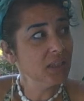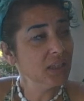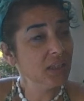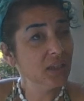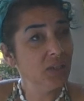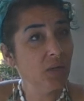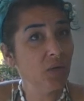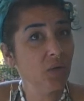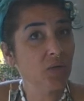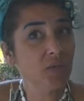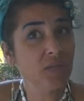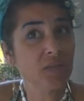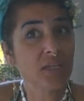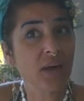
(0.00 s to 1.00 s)
you know,
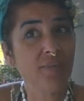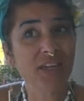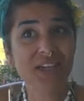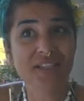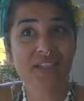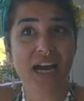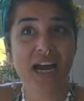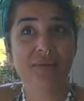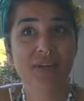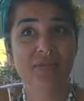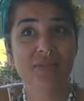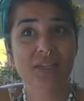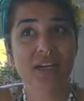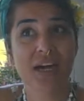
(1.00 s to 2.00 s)
something inside of me
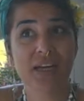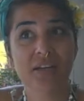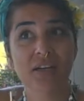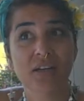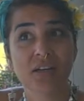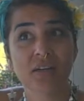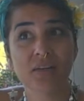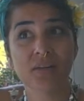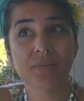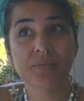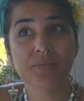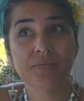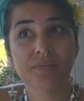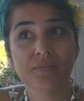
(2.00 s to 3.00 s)
was like, you know,
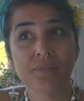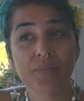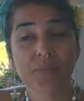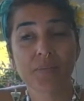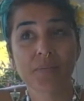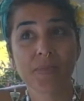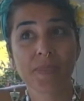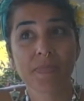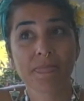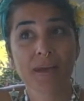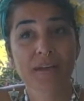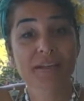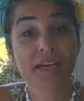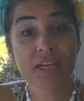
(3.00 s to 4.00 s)

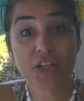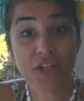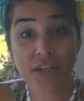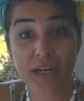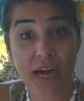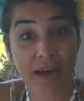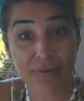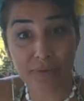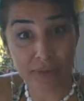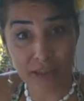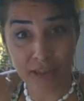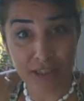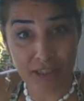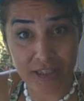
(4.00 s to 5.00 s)
yes, you're going to have a
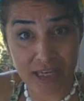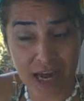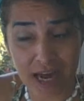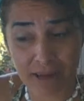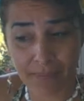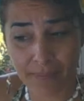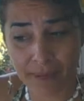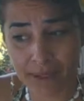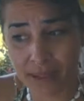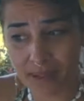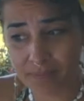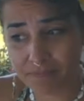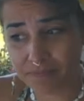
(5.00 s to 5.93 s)
really good time, but